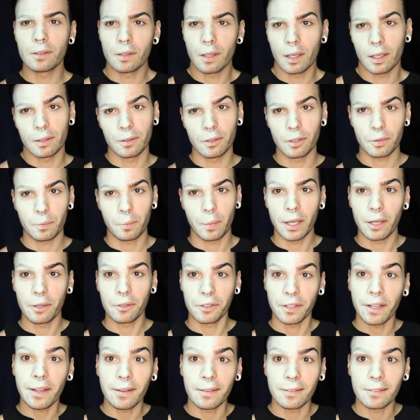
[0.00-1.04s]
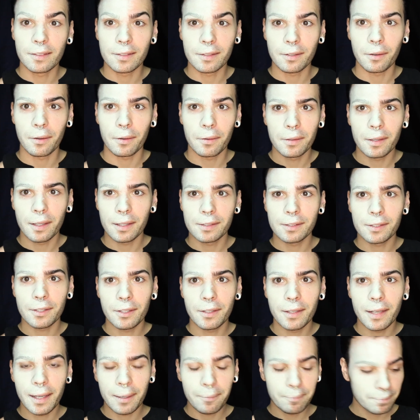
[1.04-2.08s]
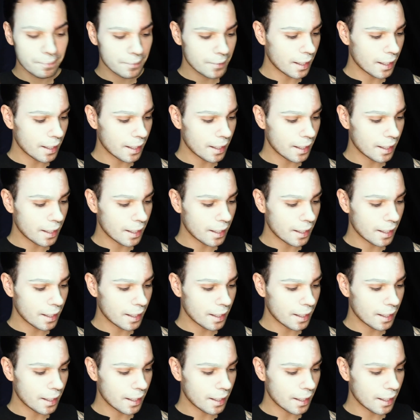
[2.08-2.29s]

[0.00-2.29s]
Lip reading: I look Pale Dead, so that's a good name,